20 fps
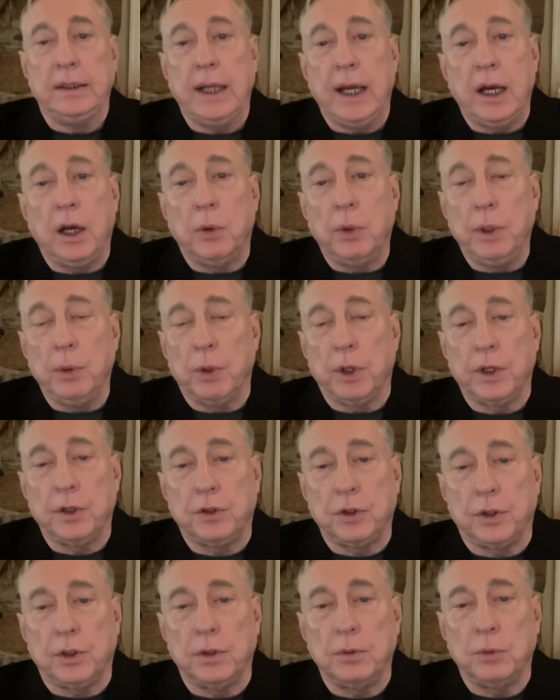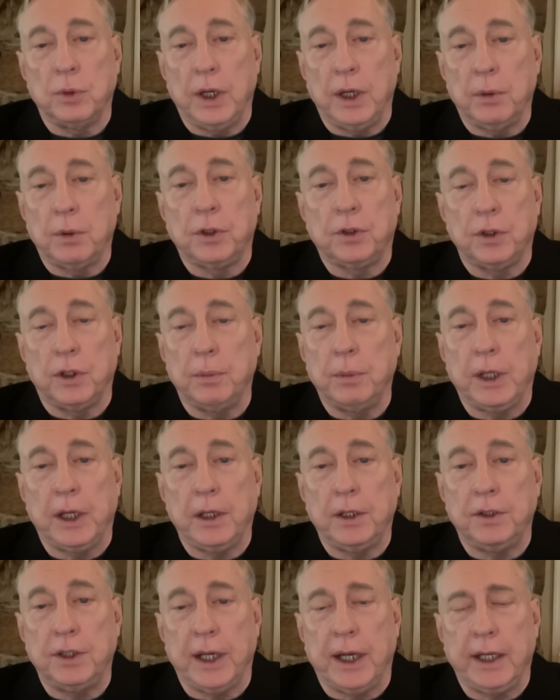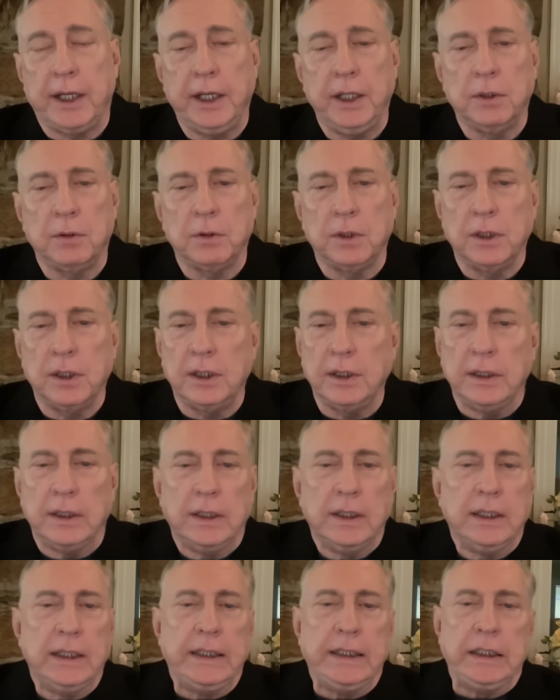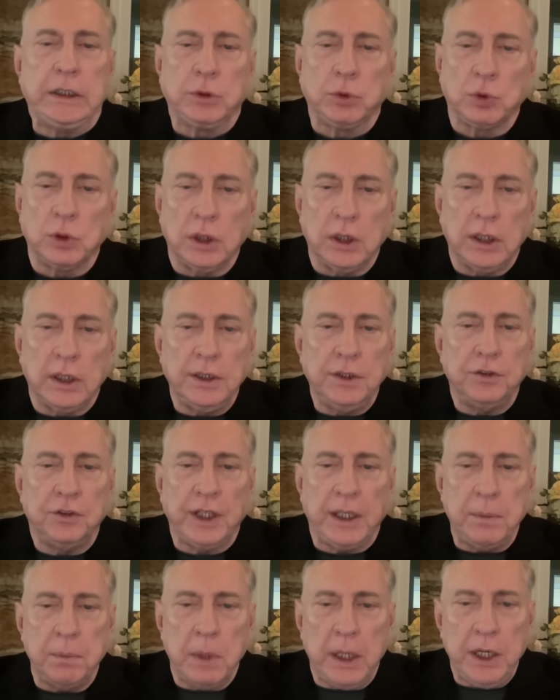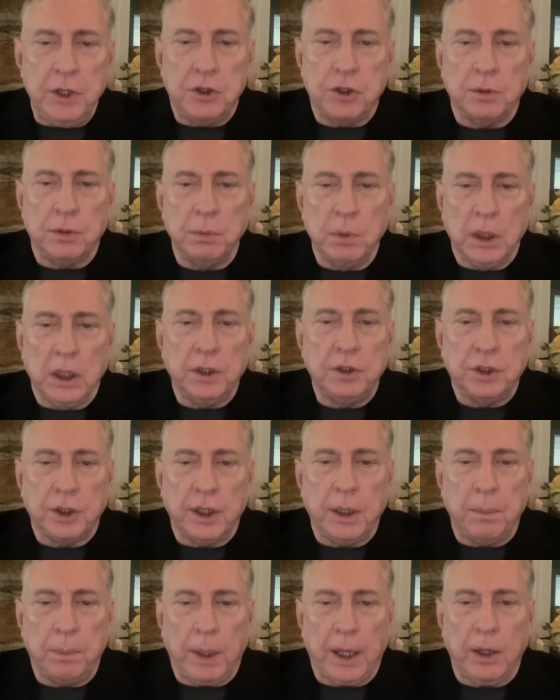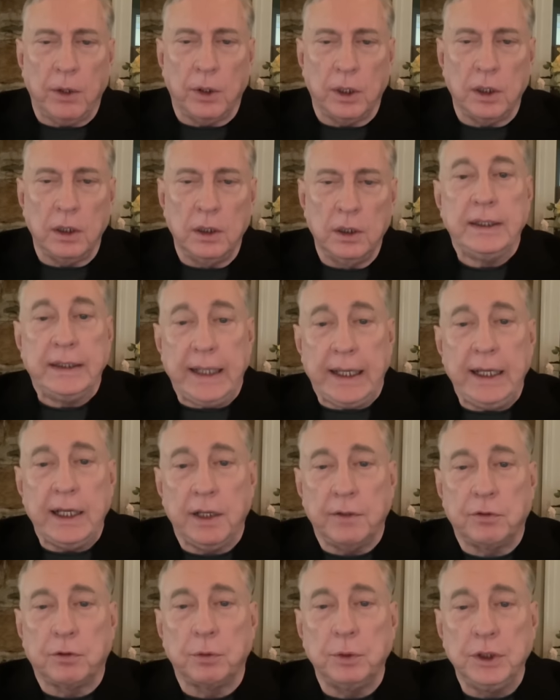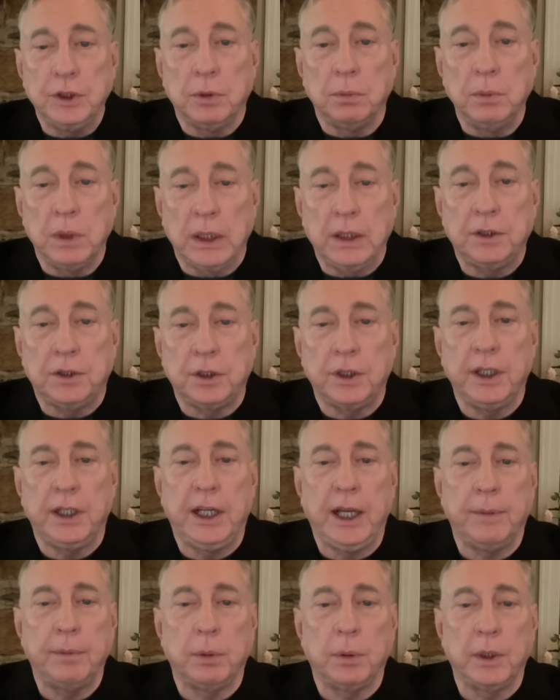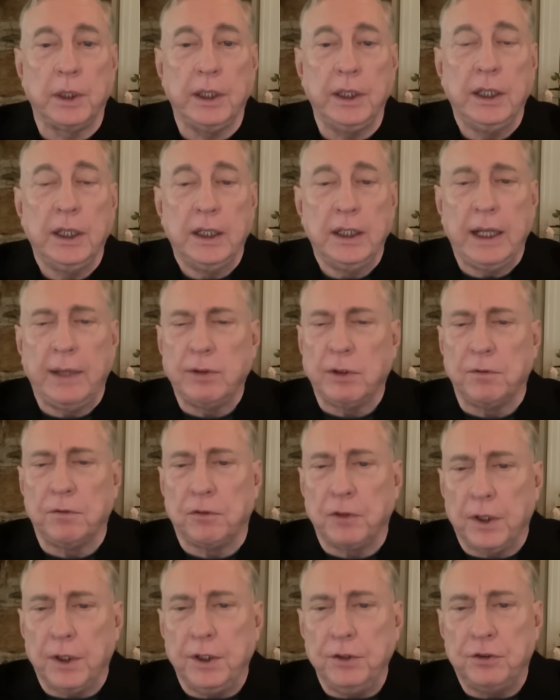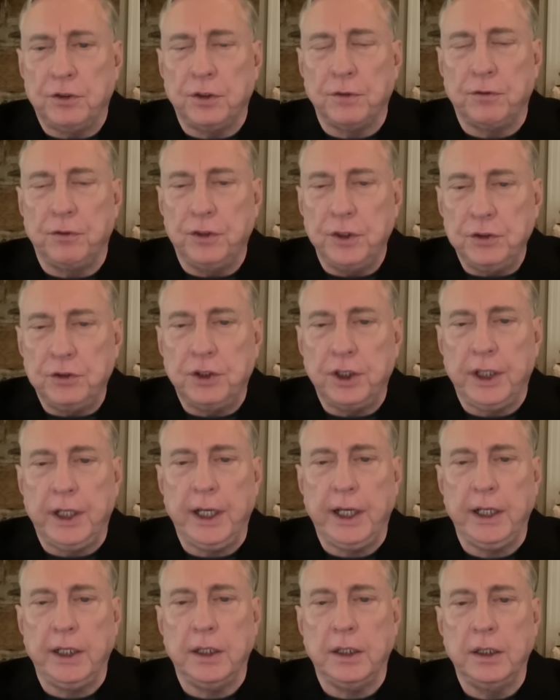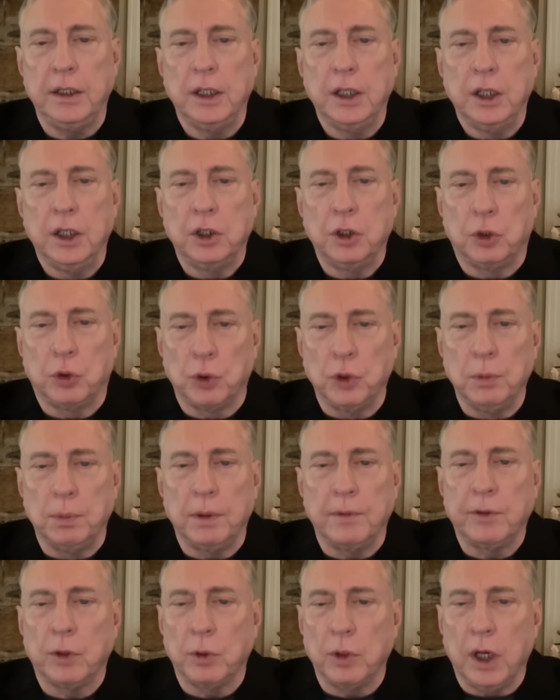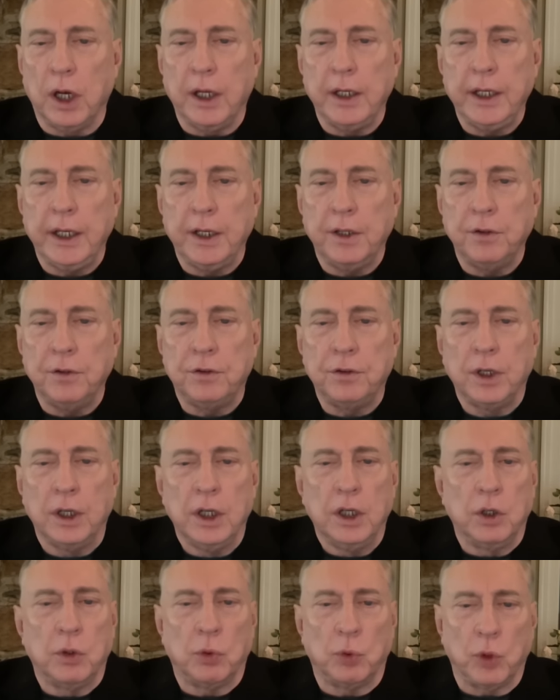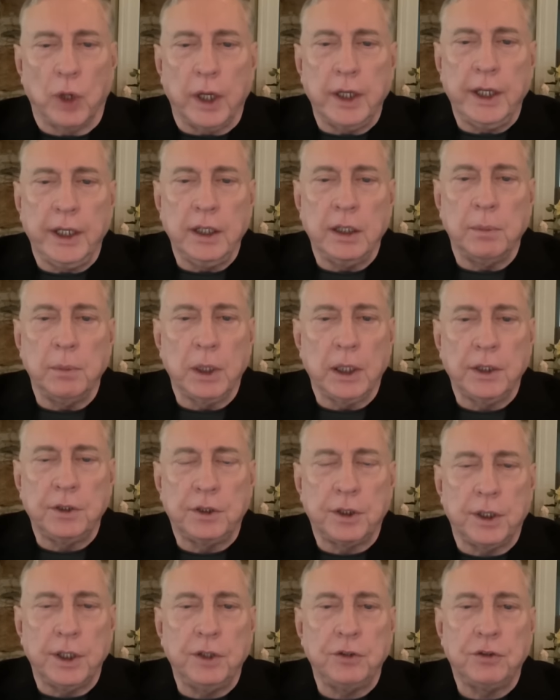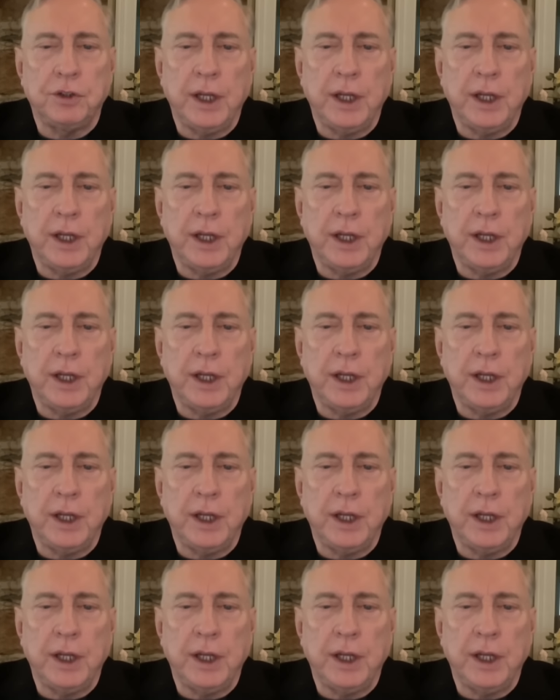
Now we want to talk, while we're talking about attacking Iran, Iran is a major military power. They have real military capability. They have a very sophisticated group of Iranians running the military